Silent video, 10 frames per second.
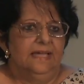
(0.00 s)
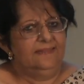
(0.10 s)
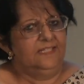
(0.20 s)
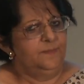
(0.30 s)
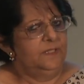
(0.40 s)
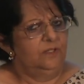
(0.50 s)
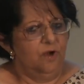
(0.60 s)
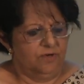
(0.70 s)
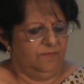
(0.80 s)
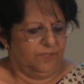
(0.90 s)
And there's been a
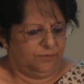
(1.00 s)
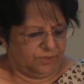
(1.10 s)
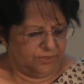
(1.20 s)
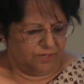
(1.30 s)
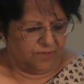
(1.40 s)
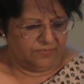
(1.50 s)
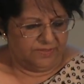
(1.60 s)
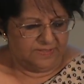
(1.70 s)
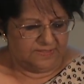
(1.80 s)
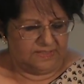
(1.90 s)
lot of literature on
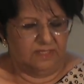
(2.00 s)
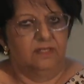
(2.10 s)
this.